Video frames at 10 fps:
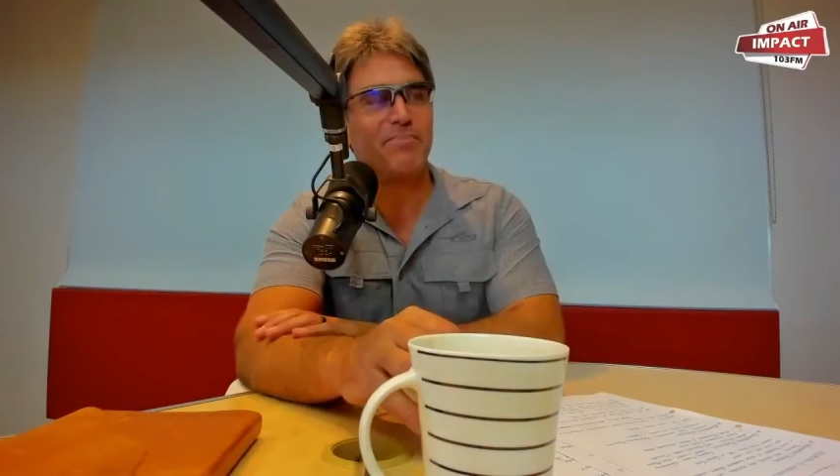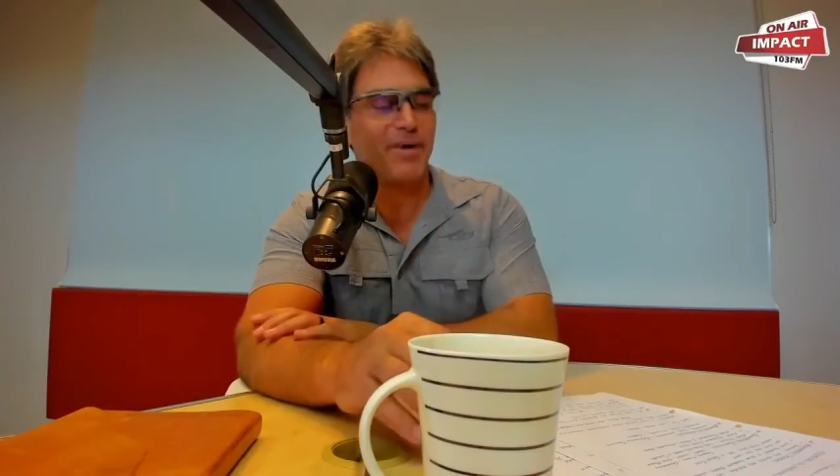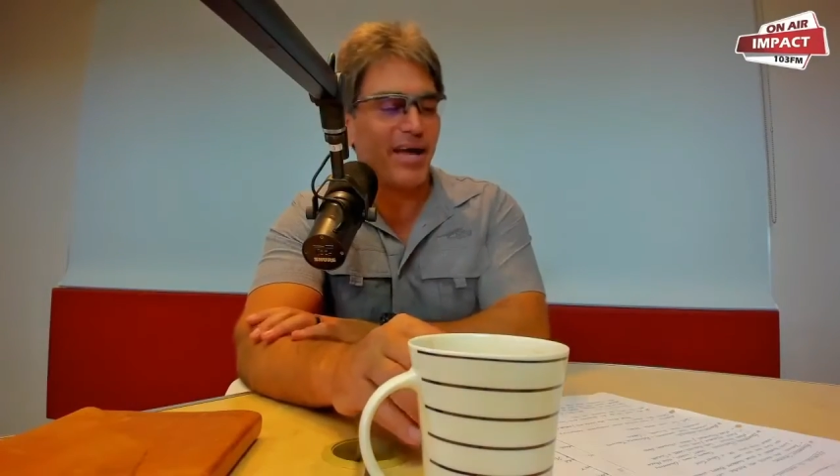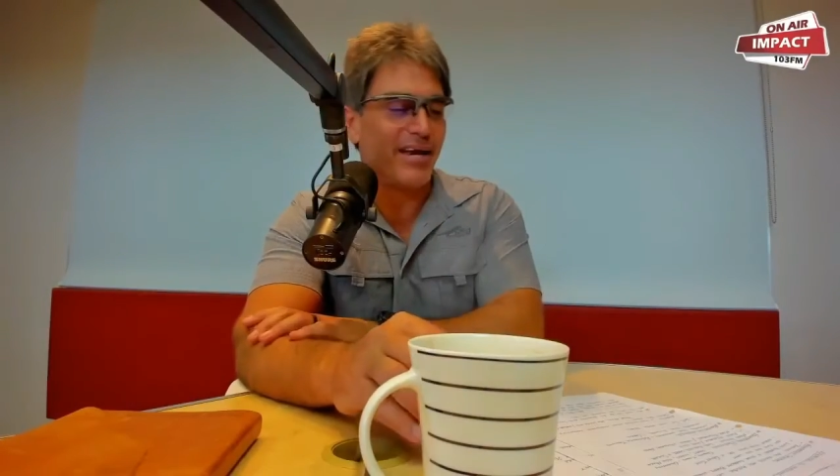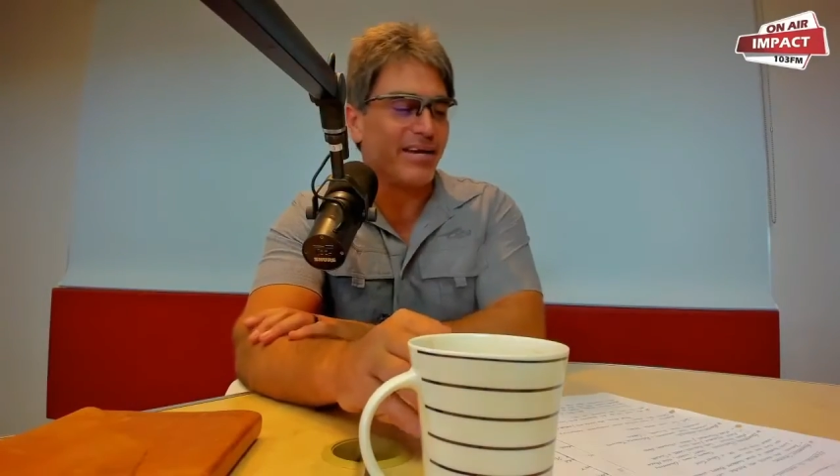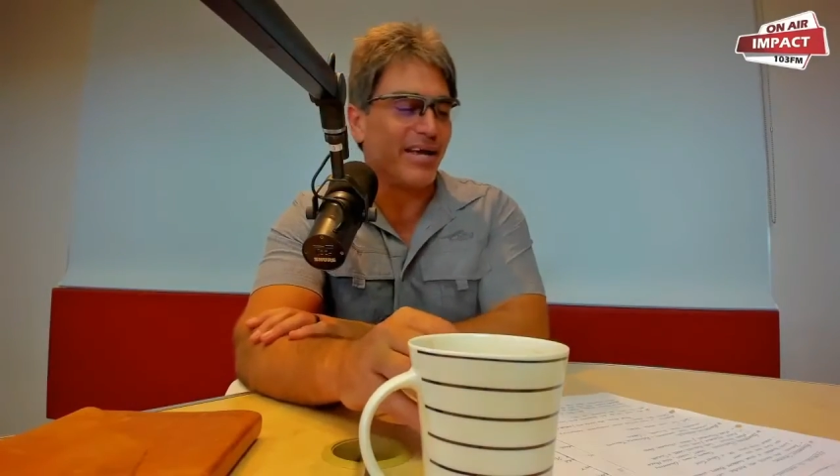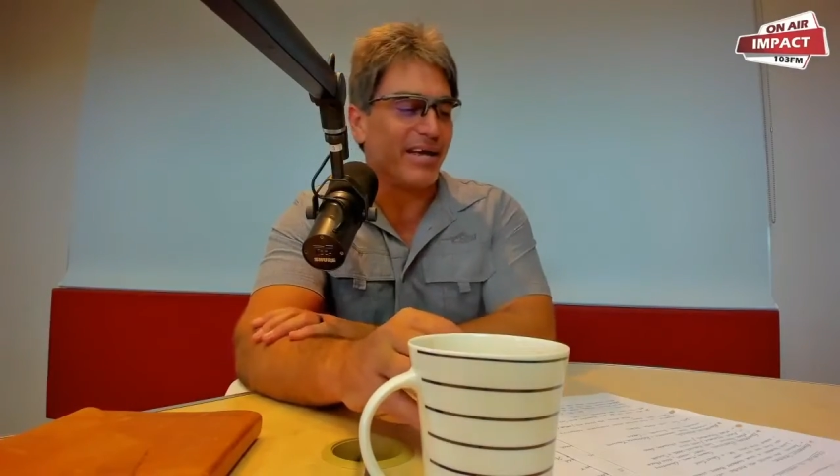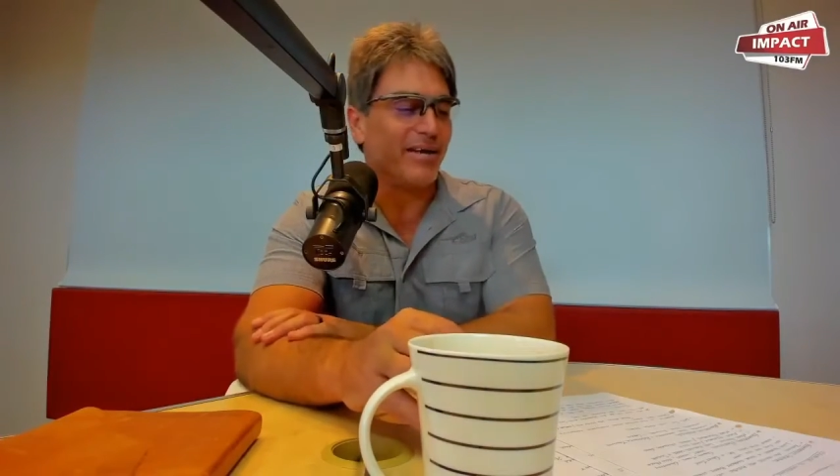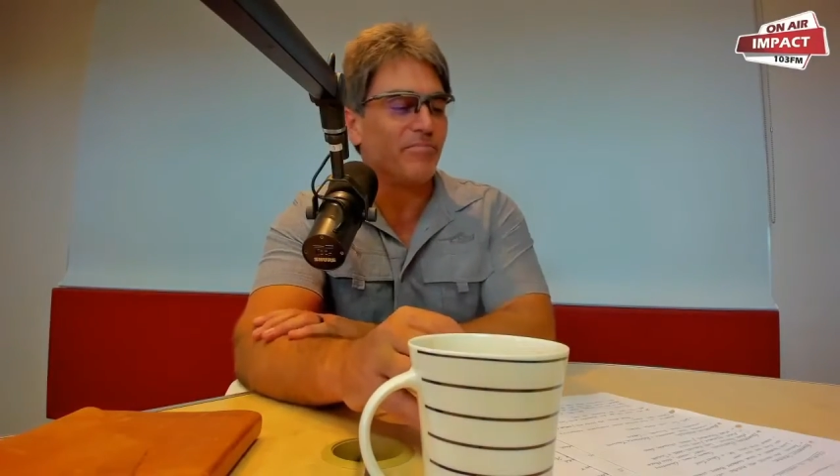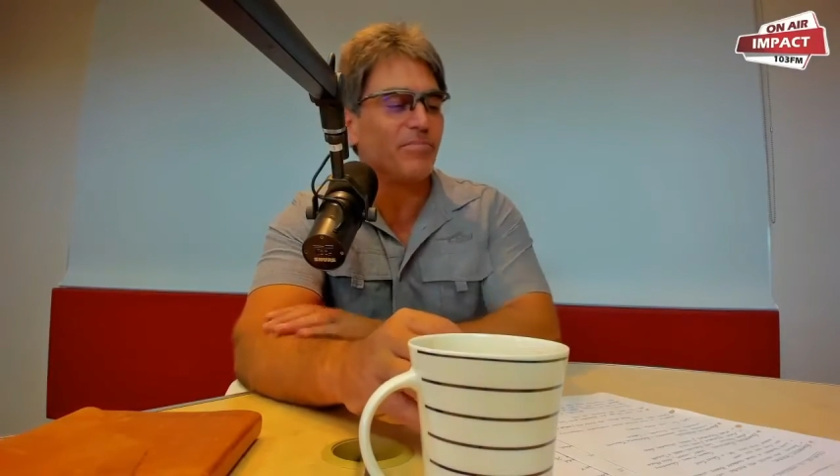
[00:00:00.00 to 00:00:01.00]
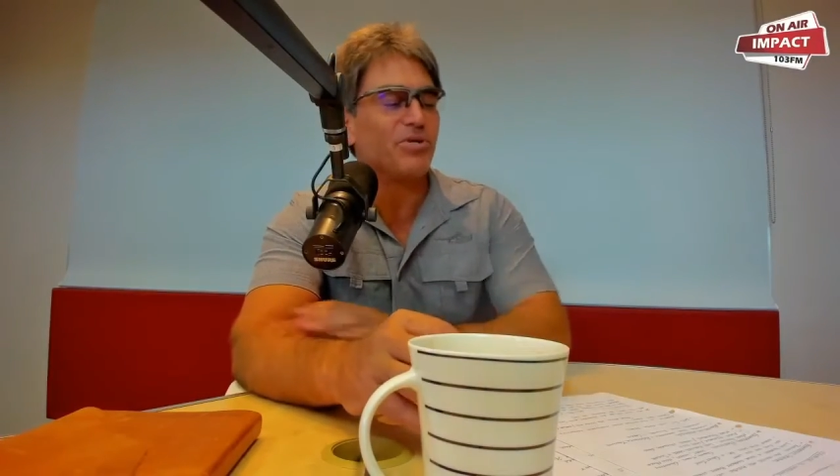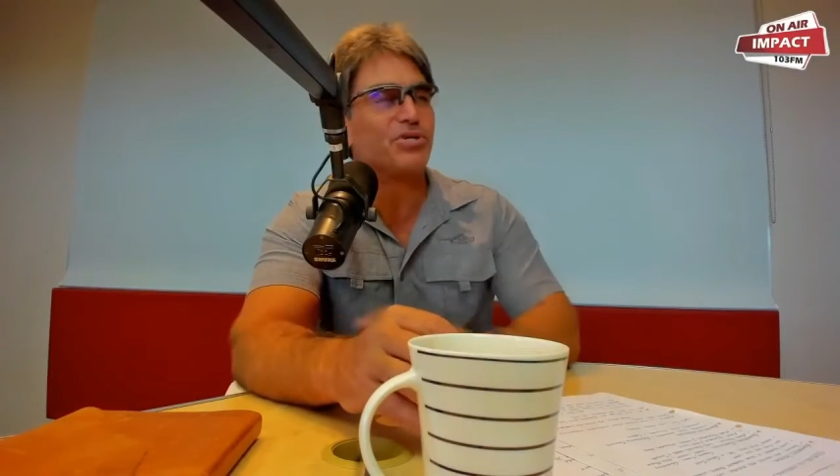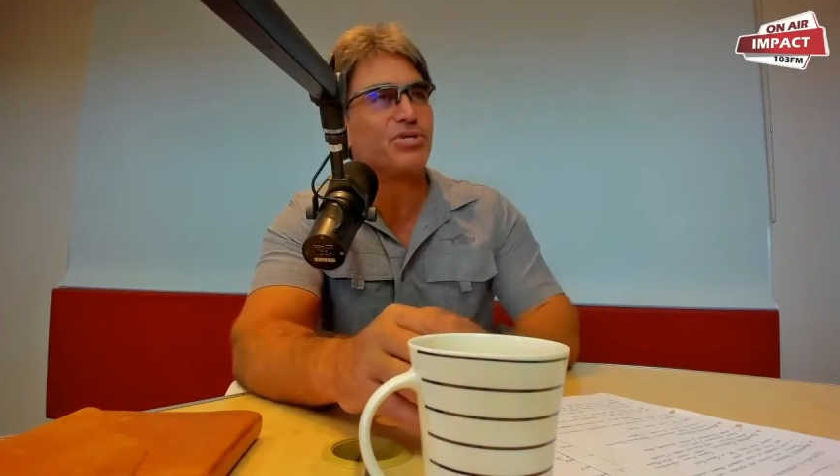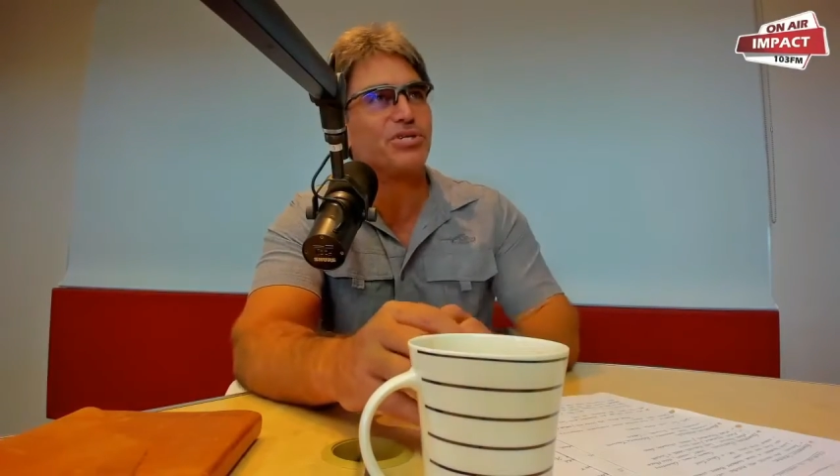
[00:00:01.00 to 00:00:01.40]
and just